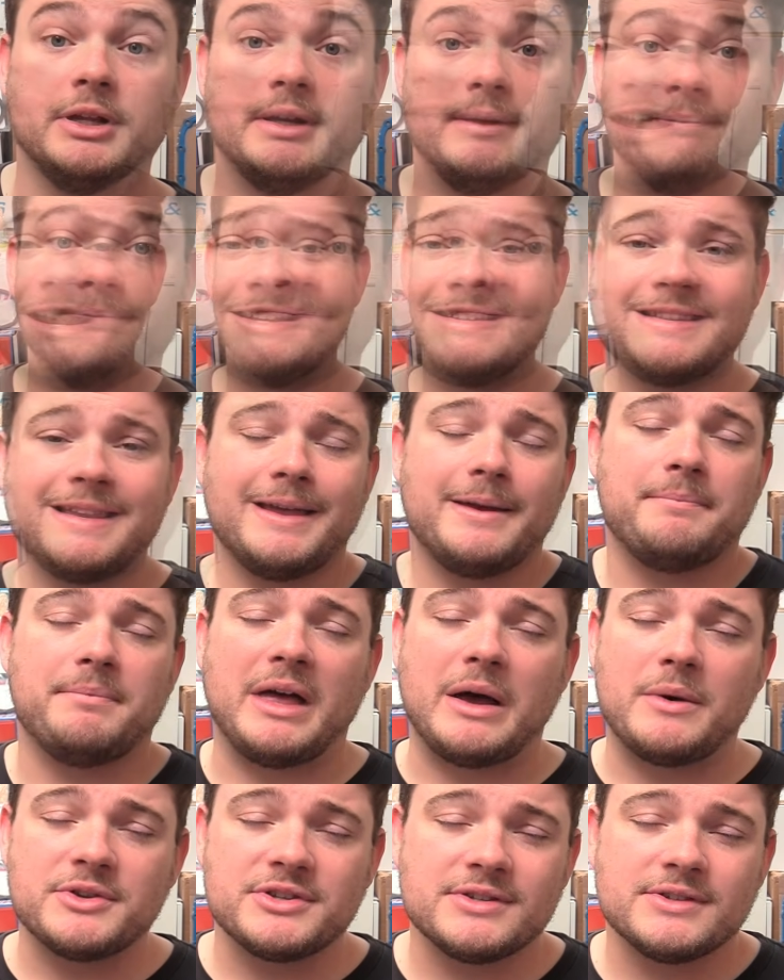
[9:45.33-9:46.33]
And that is it.
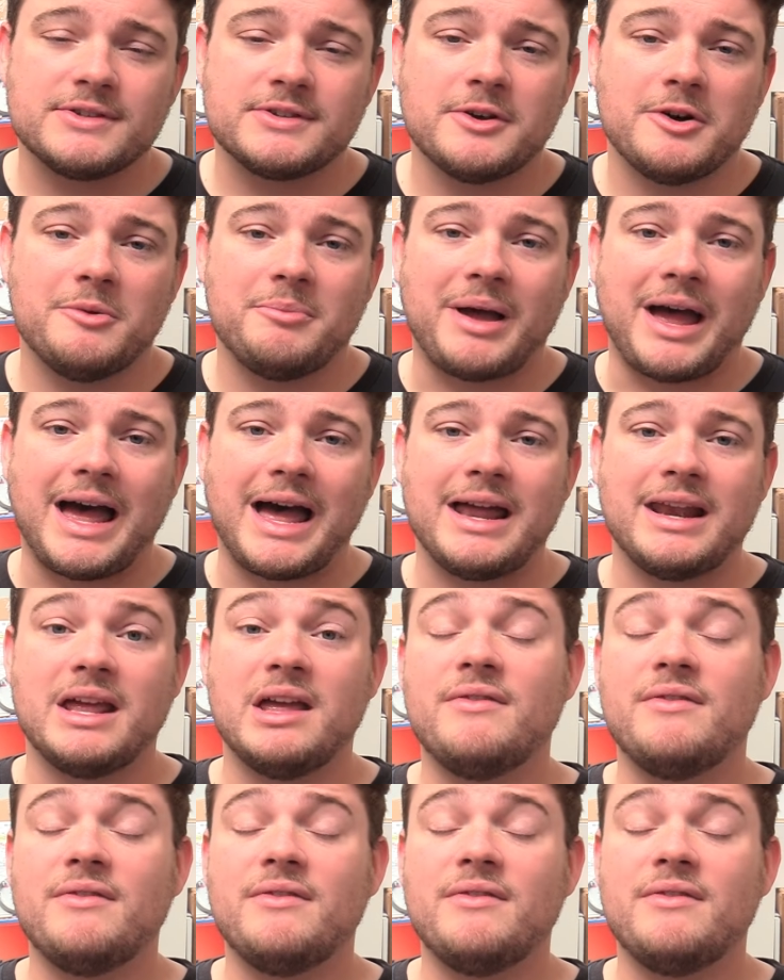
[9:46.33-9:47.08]
That wasn't so bad.